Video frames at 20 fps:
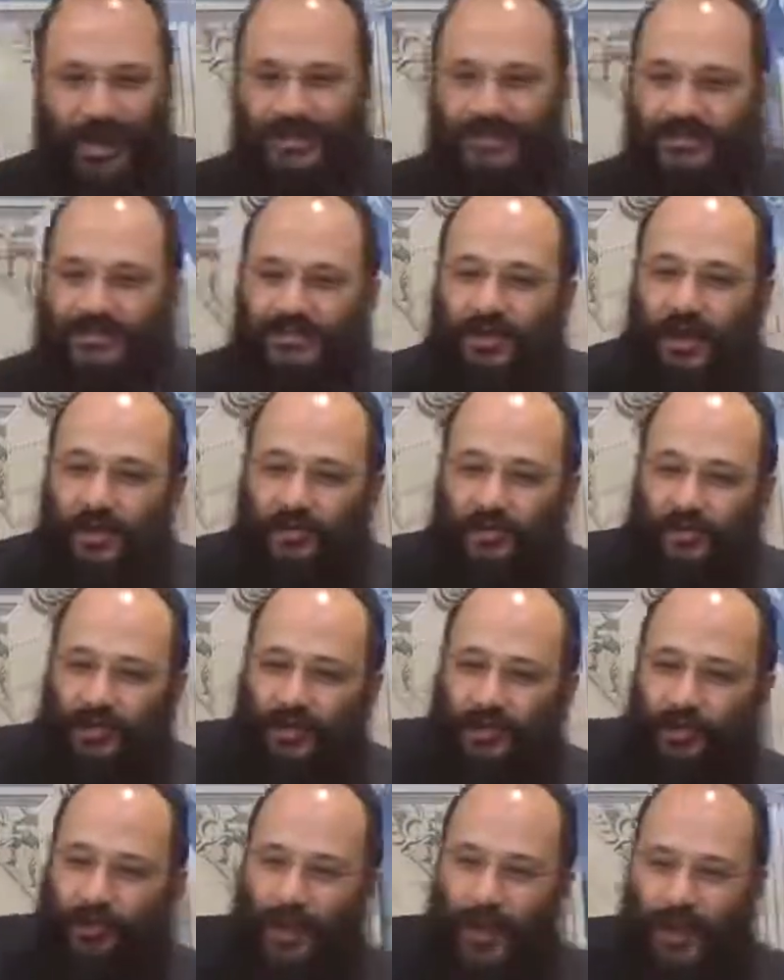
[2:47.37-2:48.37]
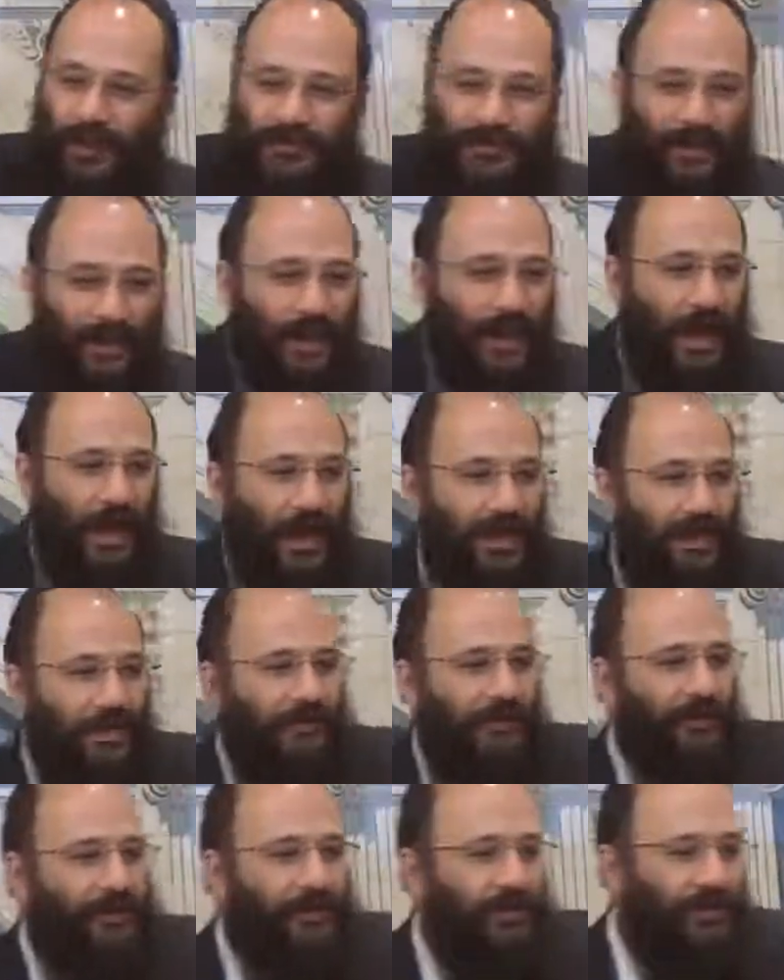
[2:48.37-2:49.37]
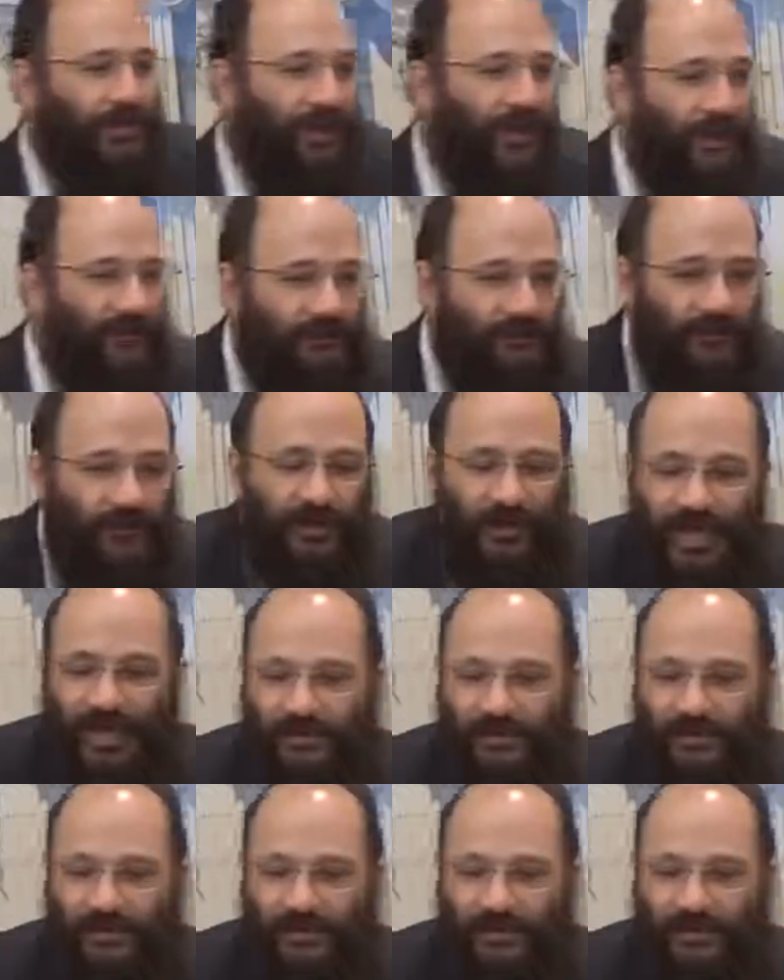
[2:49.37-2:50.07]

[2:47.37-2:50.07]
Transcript: I start with the right, I give it to the left